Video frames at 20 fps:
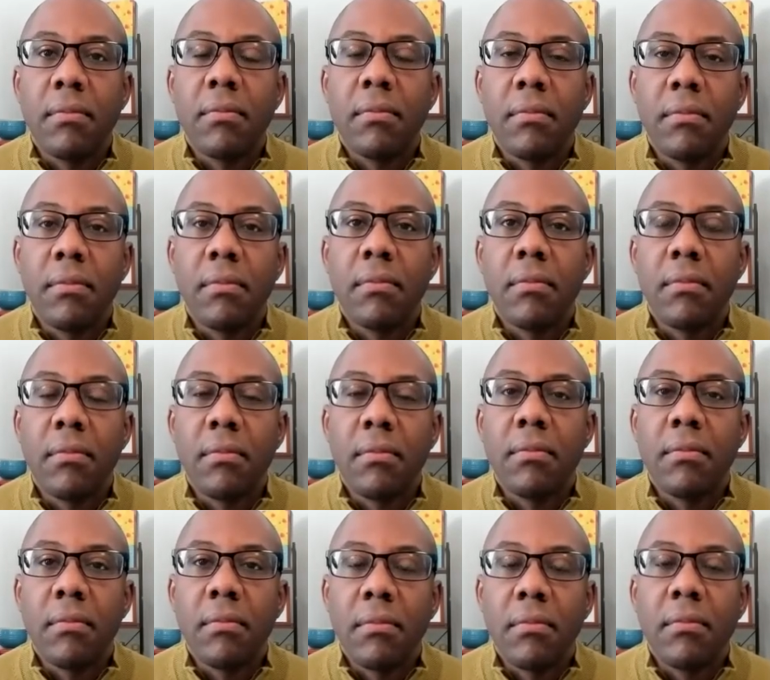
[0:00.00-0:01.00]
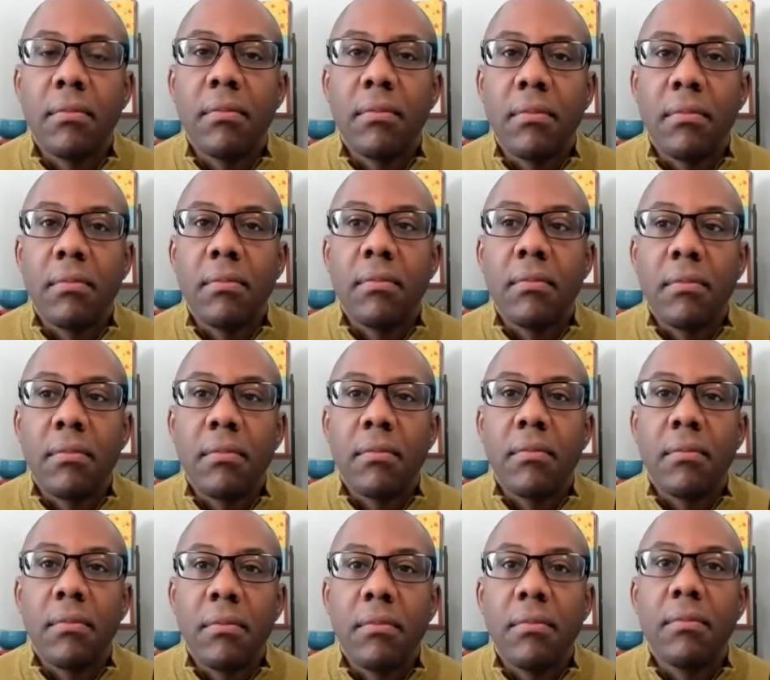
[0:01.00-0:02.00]

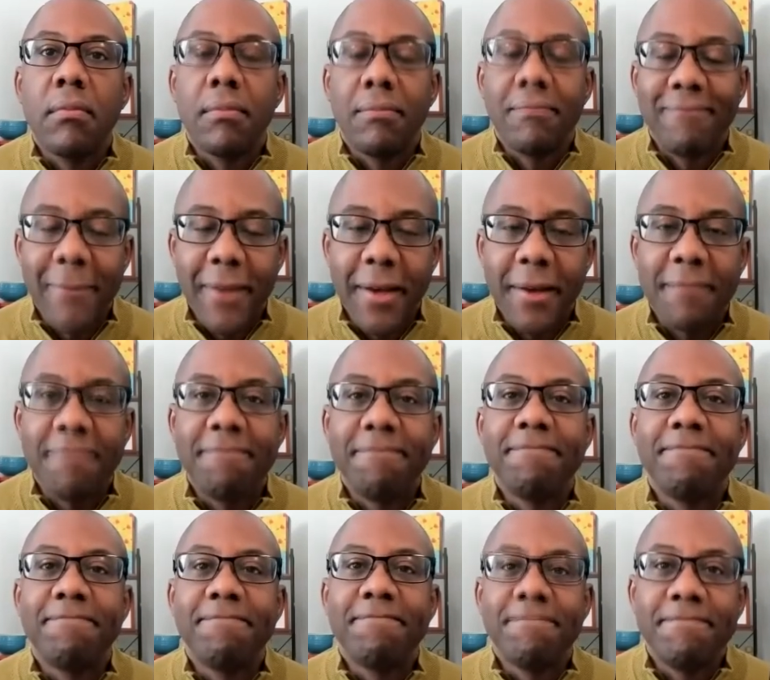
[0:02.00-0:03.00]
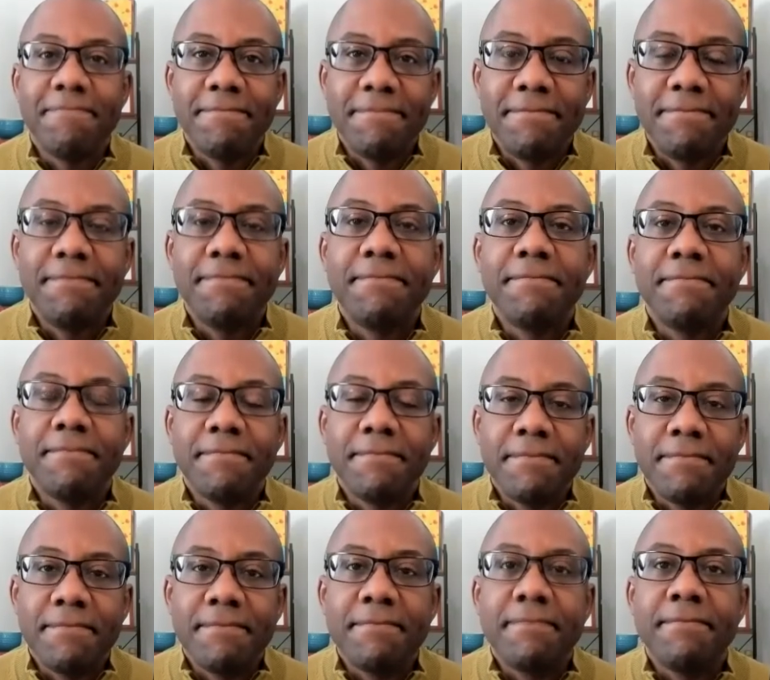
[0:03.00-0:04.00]

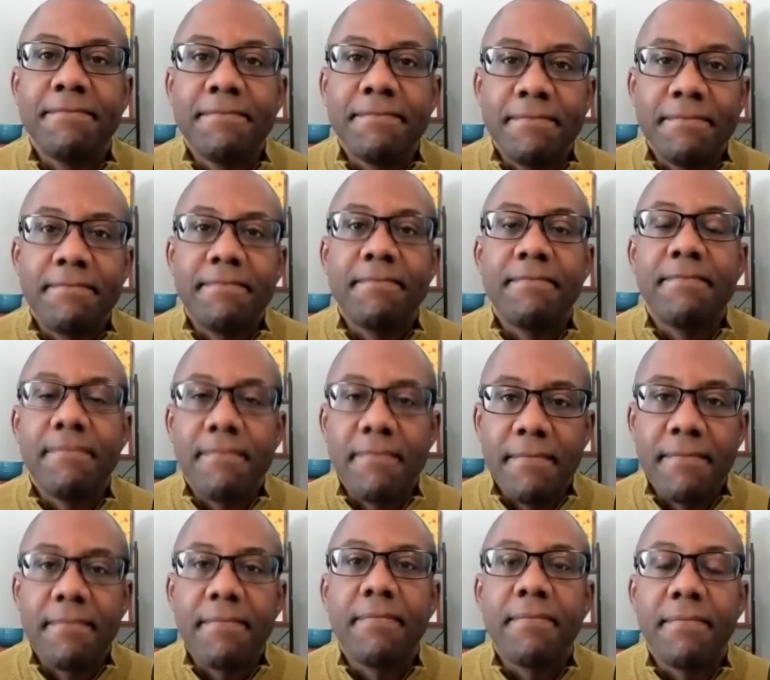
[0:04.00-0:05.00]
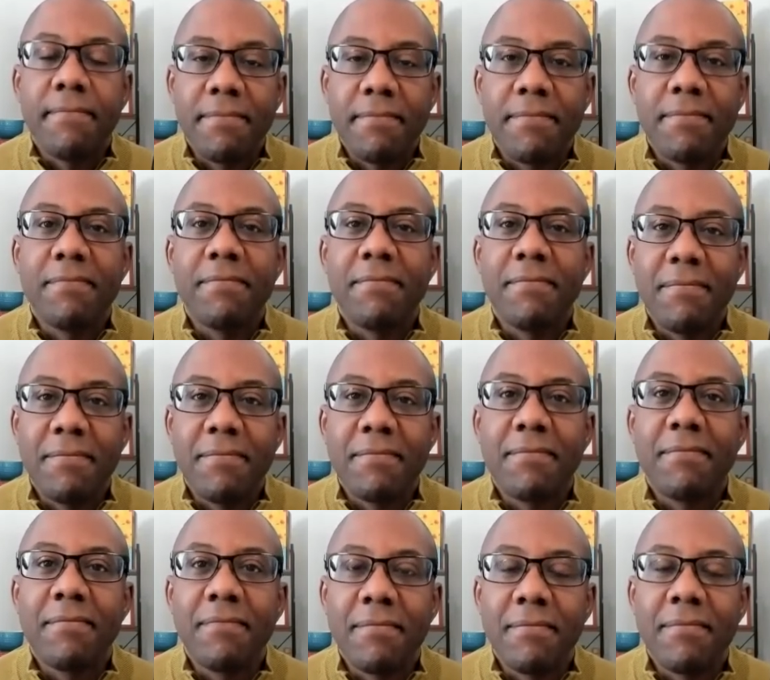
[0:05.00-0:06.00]

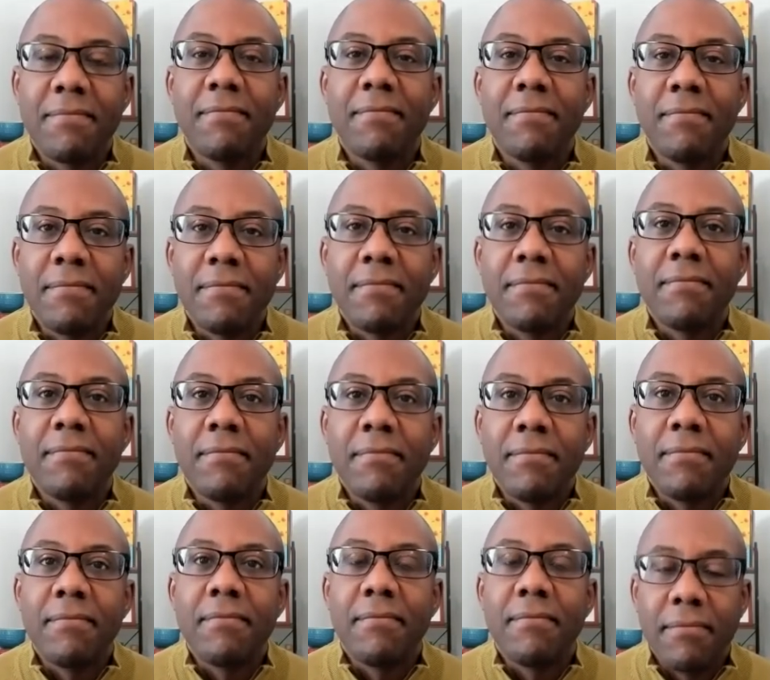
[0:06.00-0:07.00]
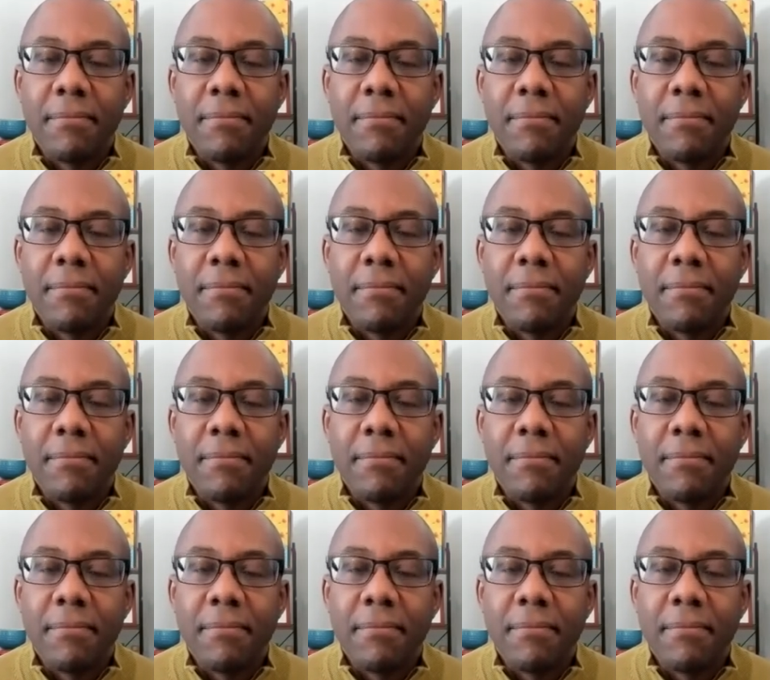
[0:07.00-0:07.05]
No words are spoken by the person on screen.